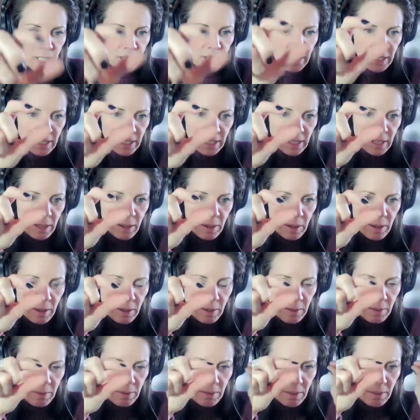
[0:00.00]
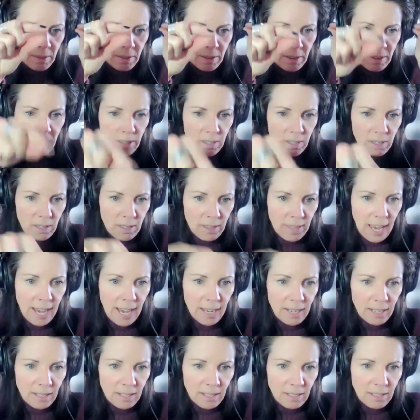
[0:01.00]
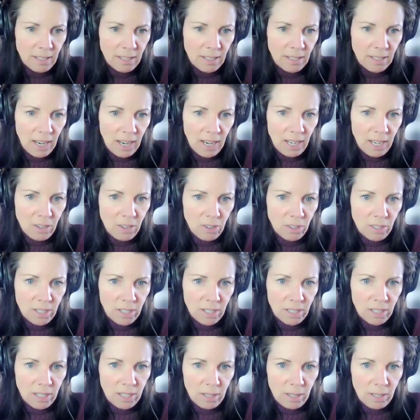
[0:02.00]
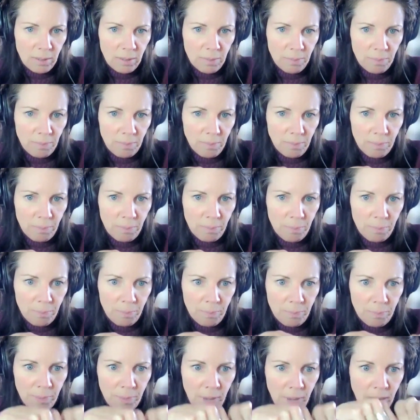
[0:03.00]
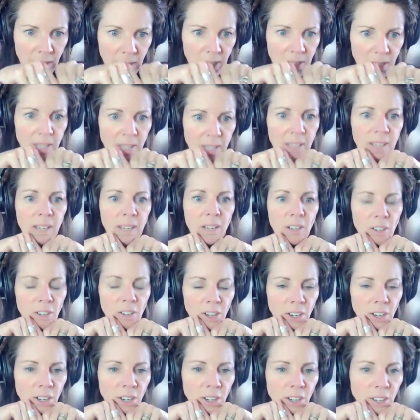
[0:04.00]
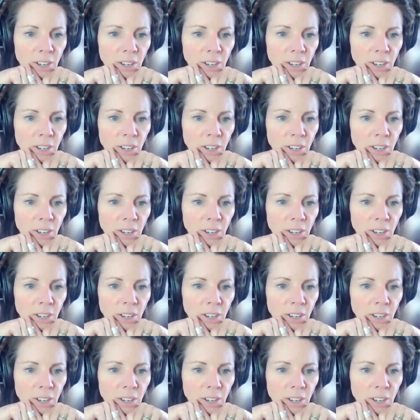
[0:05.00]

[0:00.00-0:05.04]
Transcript: Is it that design, or is it the bending, or